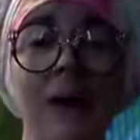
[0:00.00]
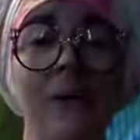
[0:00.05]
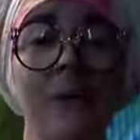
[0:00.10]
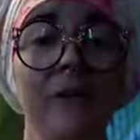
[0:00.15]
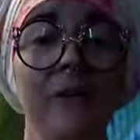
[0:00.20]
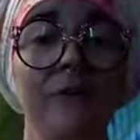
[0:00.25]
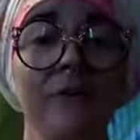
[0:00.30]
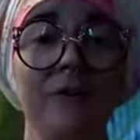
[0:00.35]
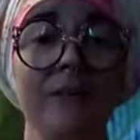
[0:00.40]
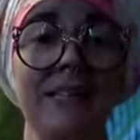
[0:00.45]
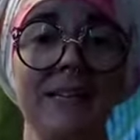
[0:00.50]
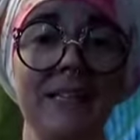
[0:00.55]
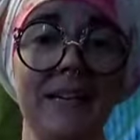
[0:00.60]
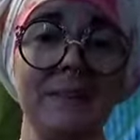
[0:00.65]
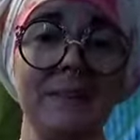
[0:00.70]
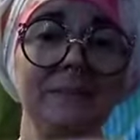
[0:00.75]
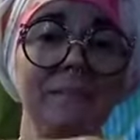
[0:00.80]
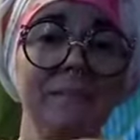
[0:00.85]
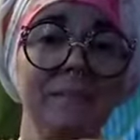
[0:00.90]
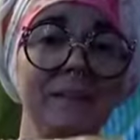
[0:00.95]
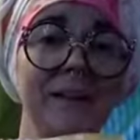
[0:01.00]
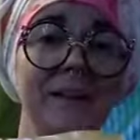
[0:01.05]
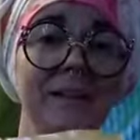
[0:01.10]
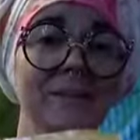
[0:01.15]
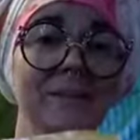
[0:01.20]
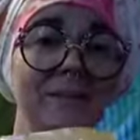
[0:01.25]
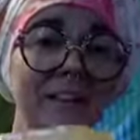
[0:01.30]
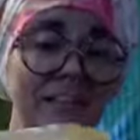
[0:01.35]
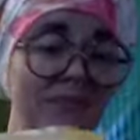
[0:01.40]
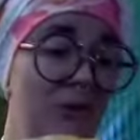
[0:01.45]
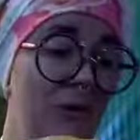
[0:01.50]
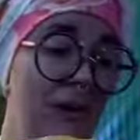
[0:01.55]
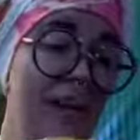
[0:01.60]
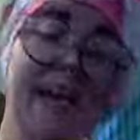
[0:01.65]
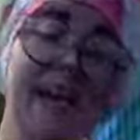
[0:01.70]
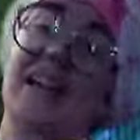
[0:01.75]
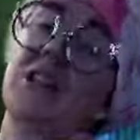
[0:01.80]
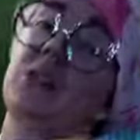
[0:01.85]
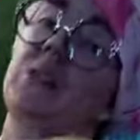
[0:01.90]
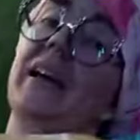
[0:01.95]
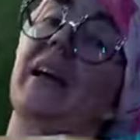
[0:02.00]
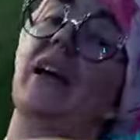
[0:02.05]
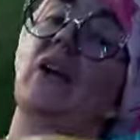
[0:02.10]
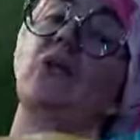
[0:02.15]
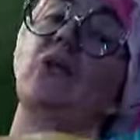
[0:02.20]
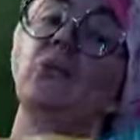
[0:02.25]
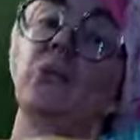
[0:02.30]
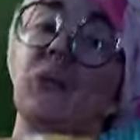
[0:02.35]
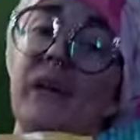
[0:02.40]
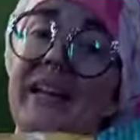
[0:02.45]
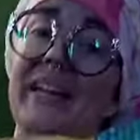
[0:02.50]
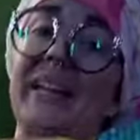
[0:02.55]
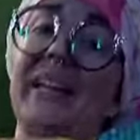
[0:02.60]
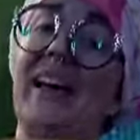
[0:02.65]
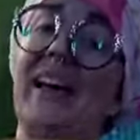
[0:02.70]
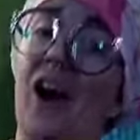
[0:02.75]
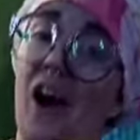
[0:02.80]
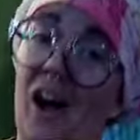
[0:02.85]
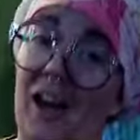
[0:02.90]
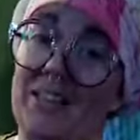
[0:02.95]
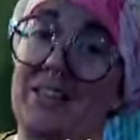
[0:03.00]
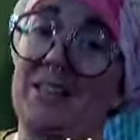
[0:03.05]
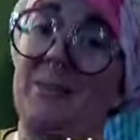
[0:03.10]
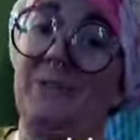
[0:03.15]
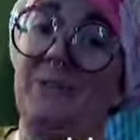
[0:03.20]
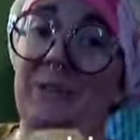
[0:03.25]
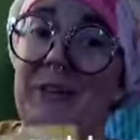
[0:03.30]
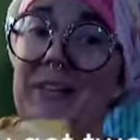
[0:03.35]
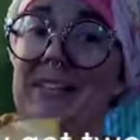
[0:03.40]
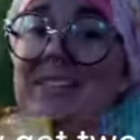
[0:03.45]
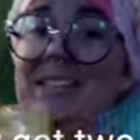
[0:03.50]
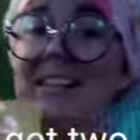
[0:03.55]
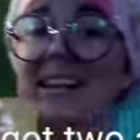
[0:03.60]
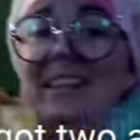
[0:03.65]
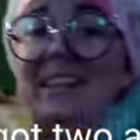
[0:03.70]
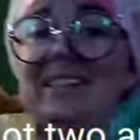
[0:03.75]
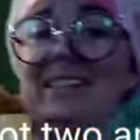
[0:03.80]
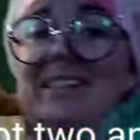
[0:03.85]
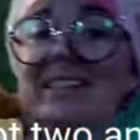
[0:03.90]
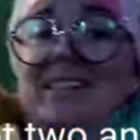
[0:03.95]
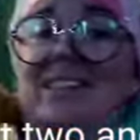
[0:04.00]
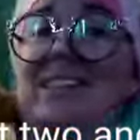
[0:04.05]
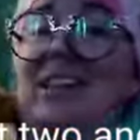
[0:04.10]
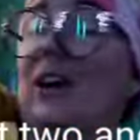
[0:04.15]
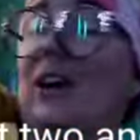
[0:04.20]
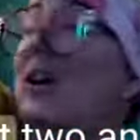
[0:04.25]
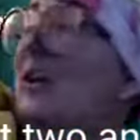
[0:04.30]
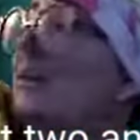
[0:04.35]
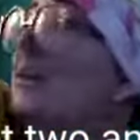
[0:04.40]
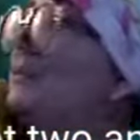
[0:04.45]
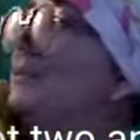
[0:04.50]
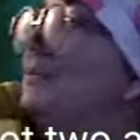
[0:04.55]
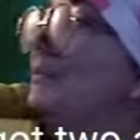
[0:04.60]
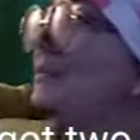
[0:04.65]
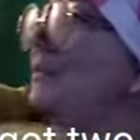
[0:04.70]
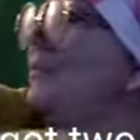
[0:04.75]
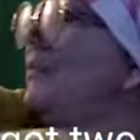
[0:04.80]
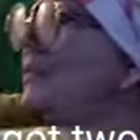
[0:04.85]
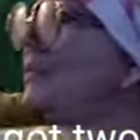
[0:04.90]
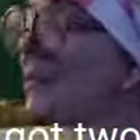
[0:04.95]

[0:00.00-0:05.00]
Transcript: got one free seed, but no, my memory okay, just sucks. really awesome free seed. We did so. get an awesome